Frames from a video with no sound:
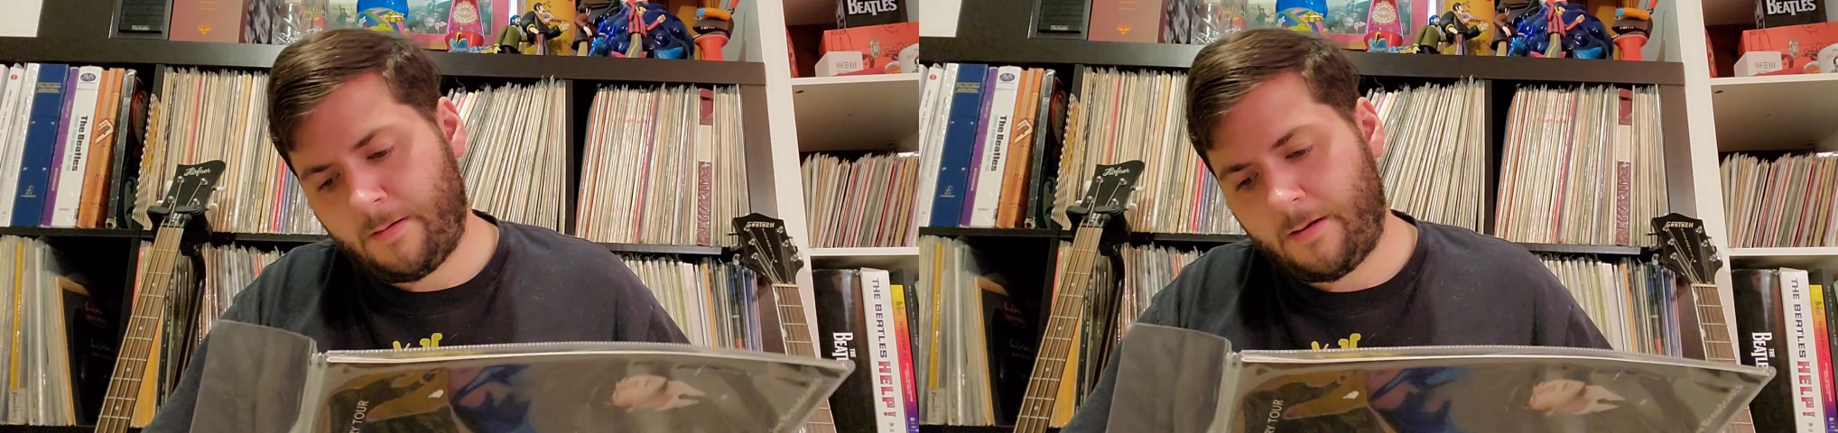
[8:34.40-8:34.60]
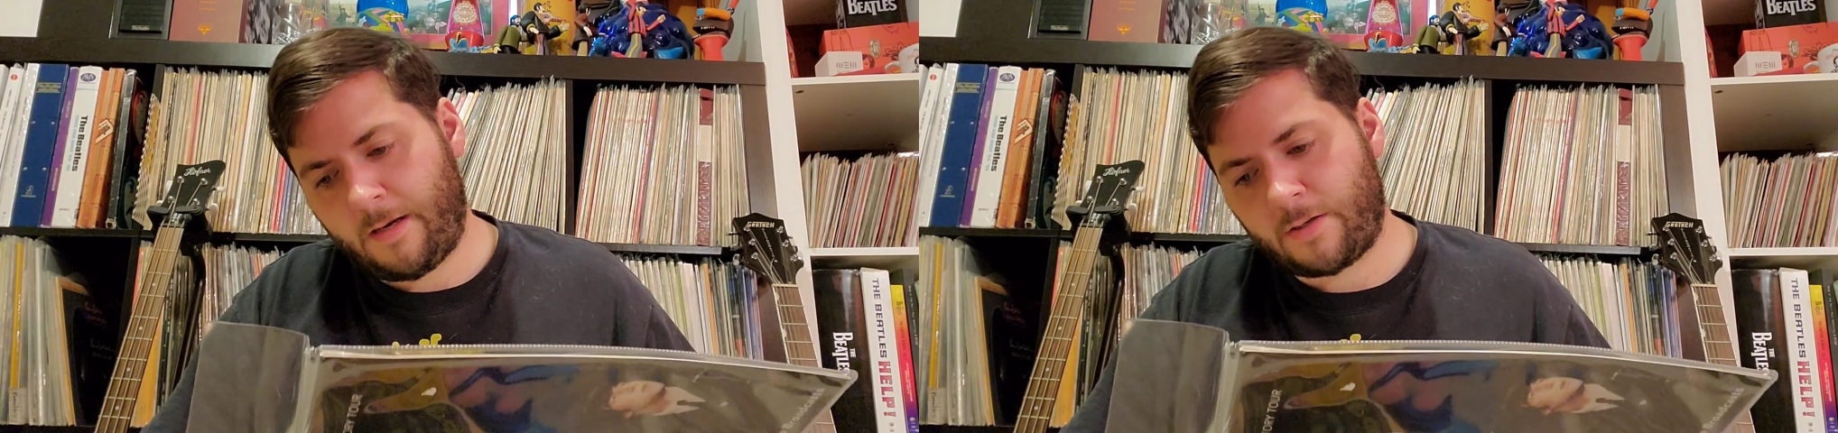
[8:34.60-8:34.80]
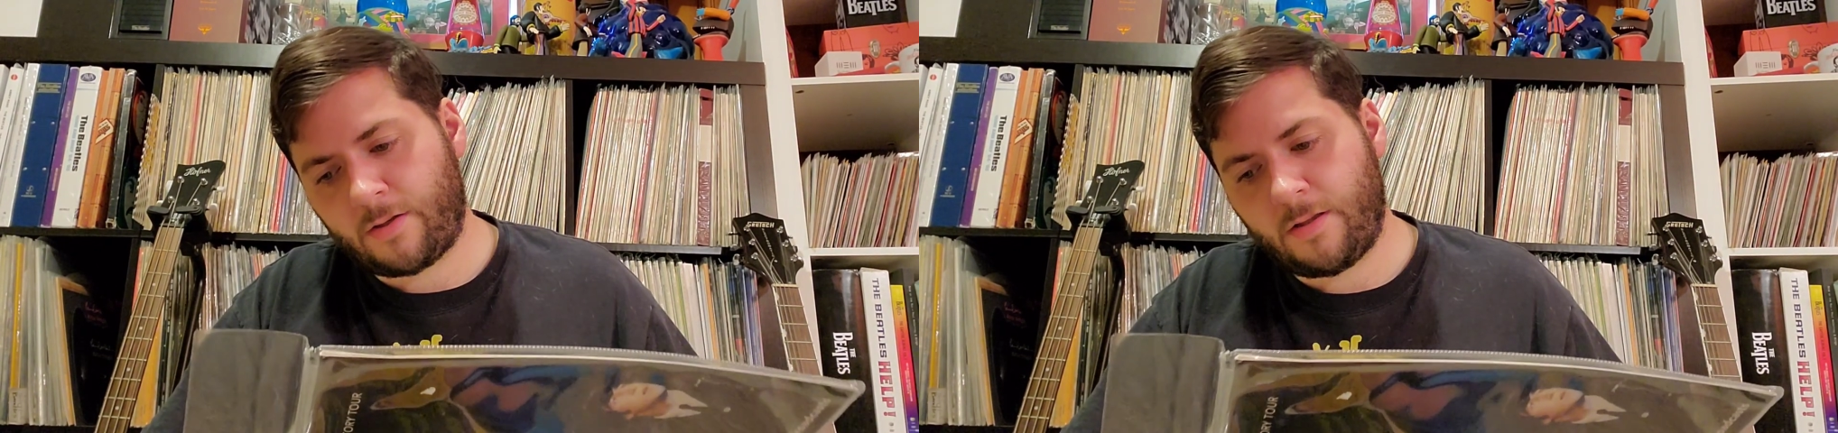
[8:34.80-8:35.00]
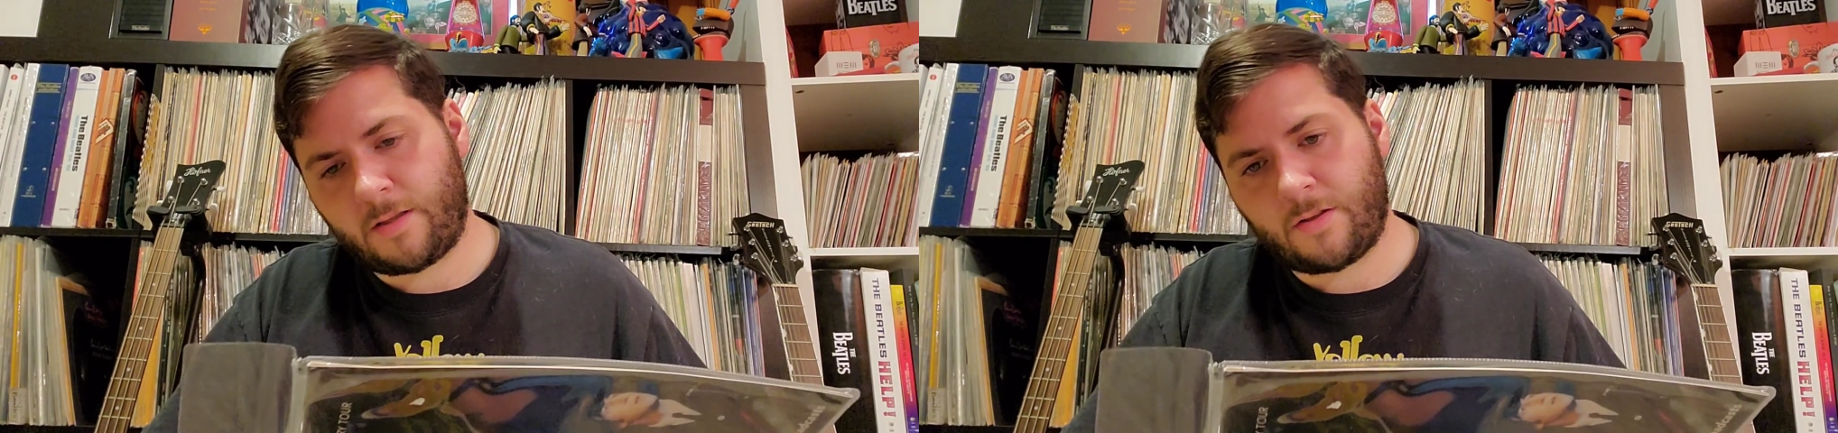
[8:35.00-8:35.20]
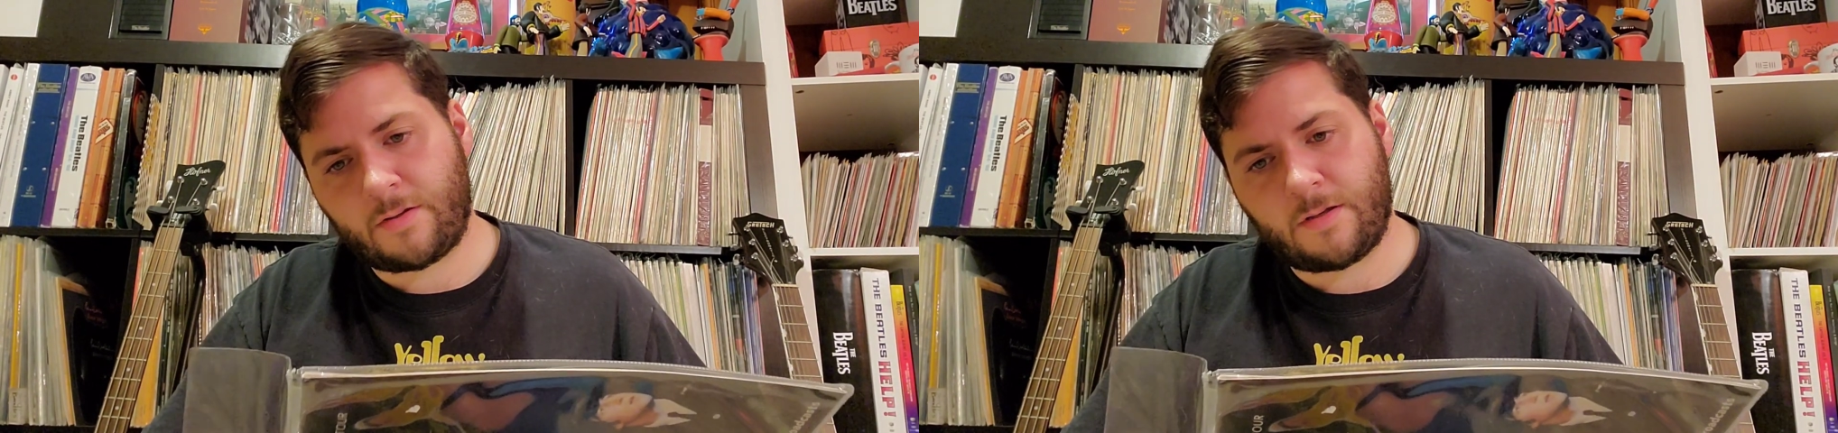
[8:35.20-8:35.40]
actually I think
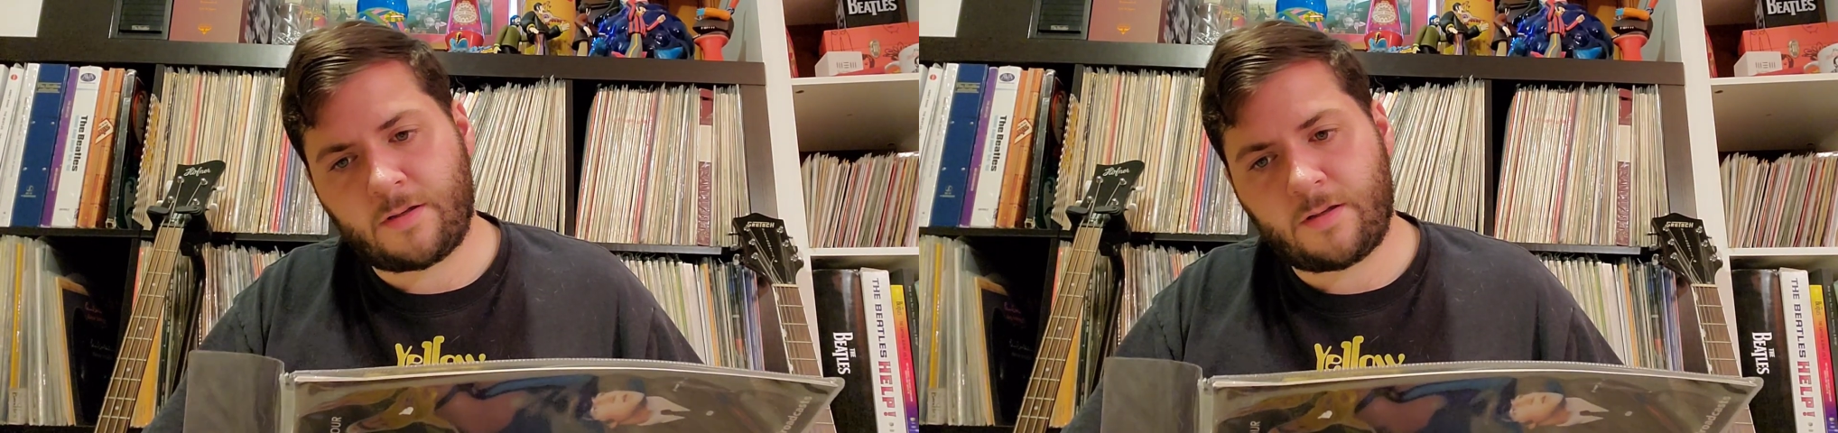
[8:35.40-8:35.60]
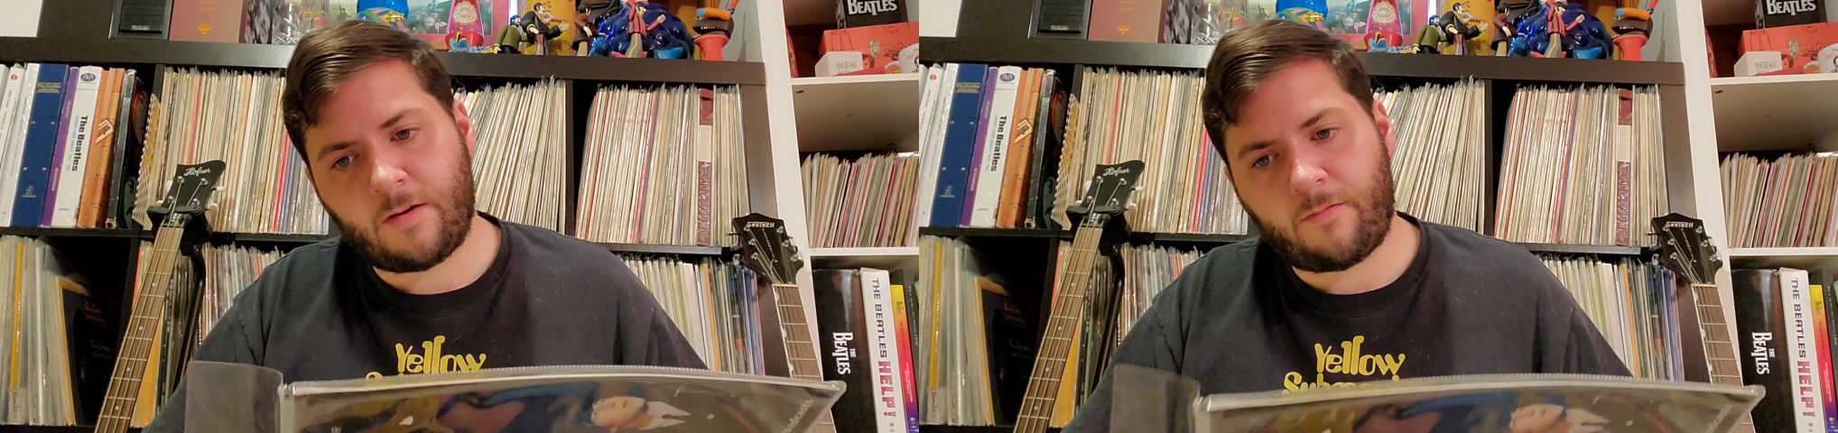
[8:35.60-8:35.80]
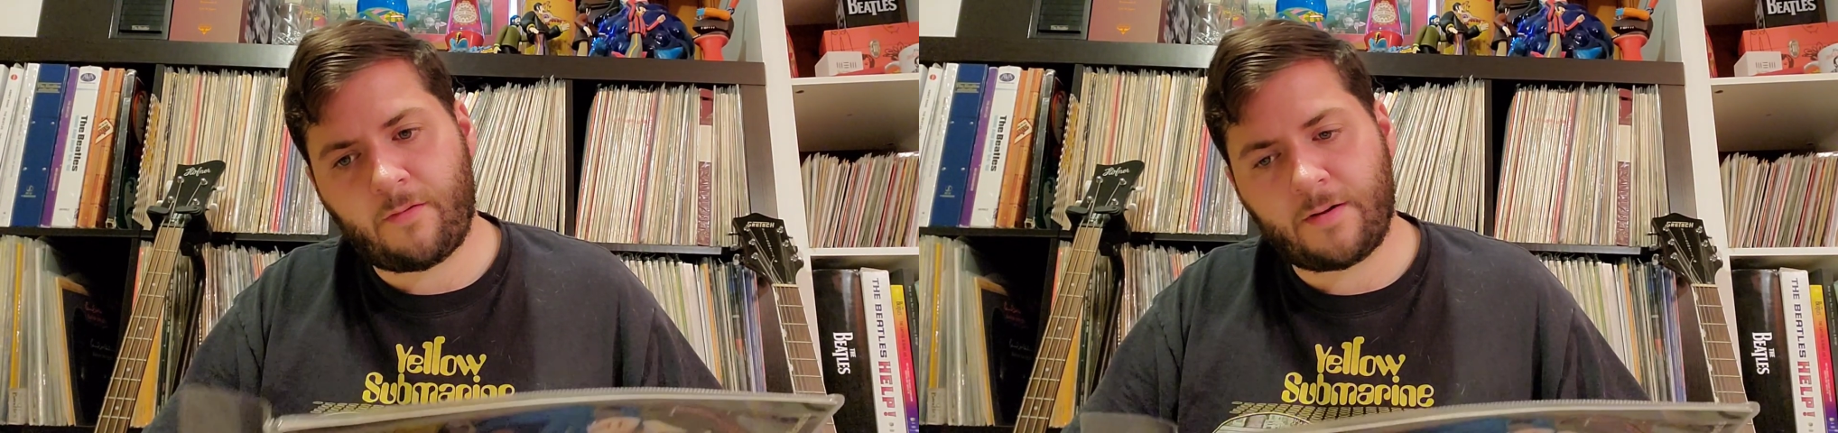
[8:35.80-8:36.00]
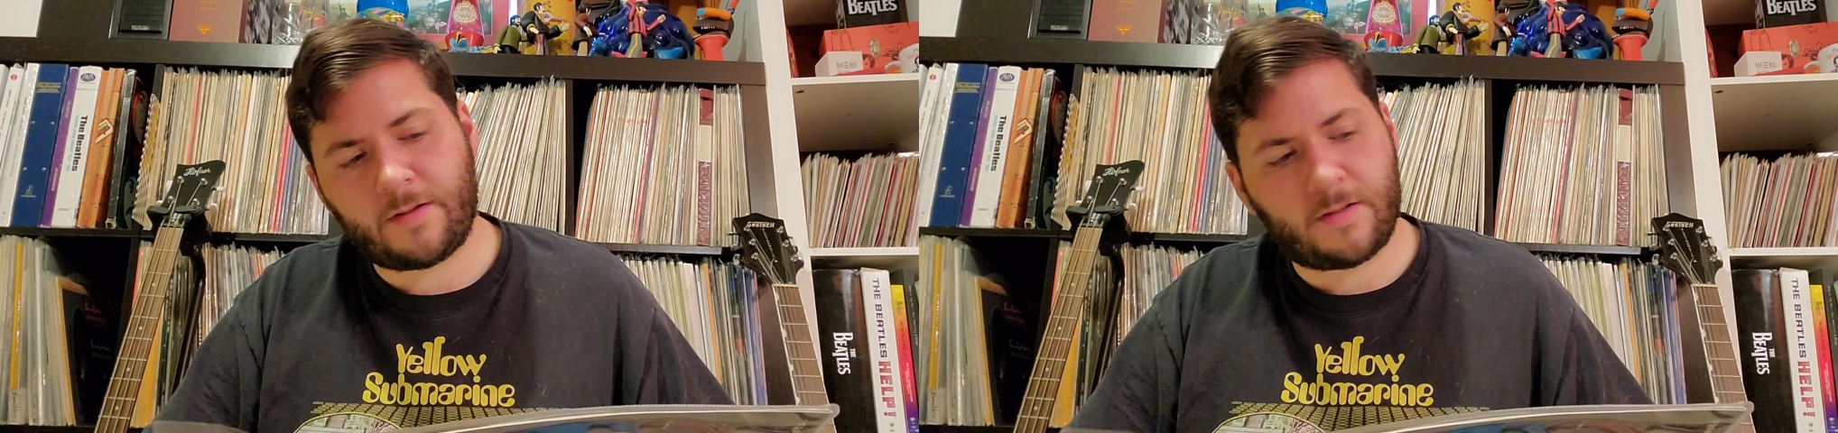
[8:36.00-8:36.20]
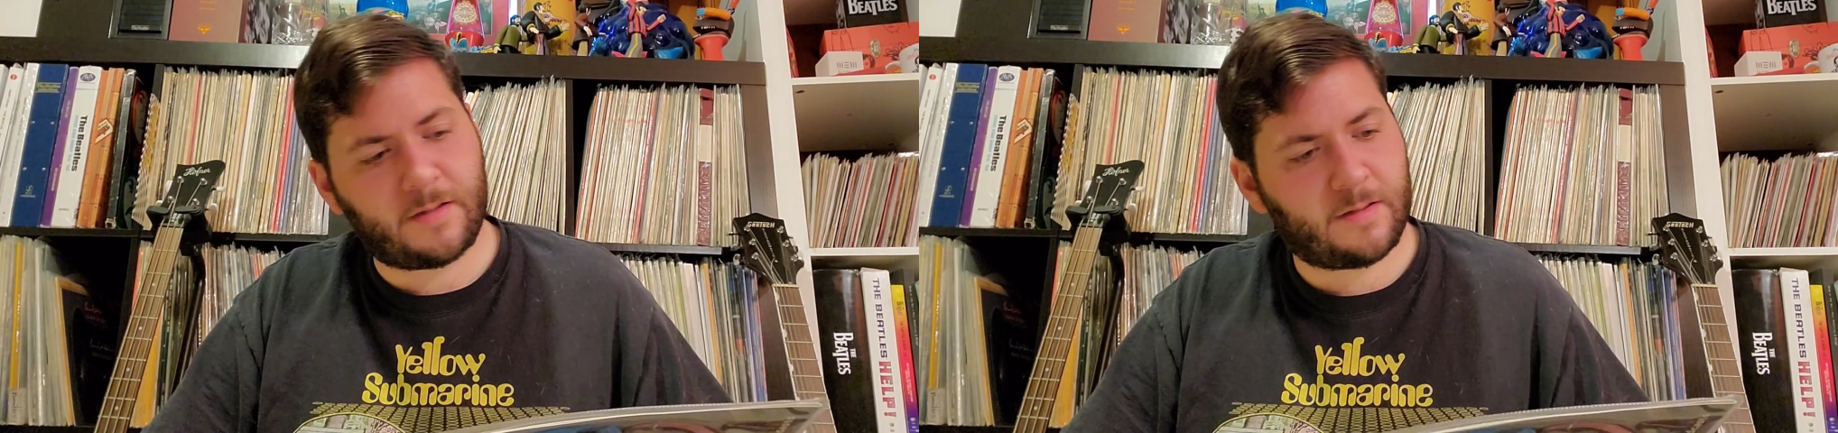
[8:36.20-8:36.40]
there's a
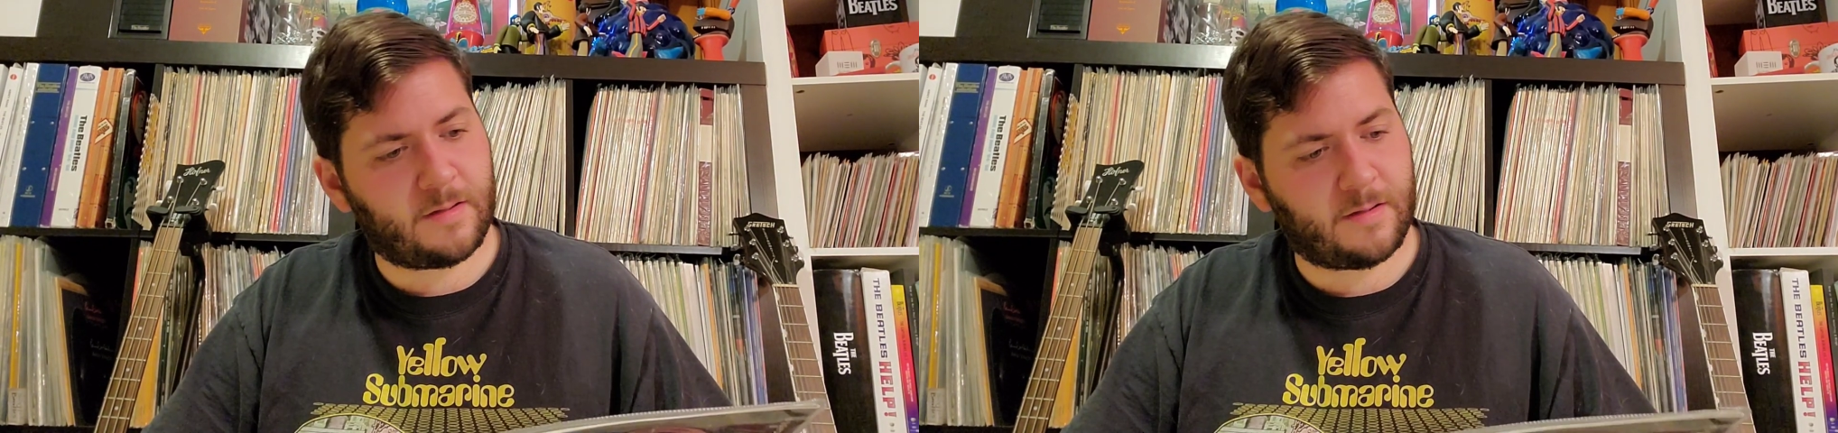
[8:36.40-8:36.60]
different,